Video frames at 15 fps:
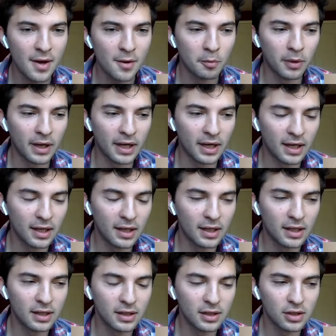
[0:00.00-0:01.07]
But
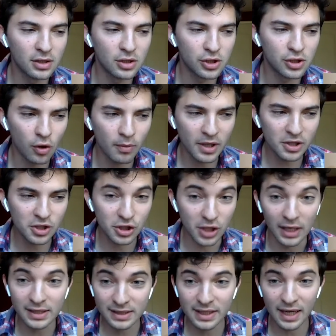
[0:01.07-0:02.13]
so much
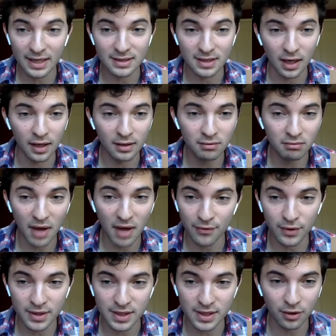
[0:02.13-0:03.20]
does get done
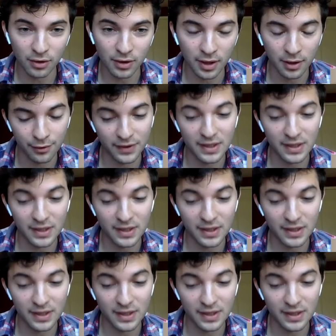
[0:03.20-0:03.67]
every single year.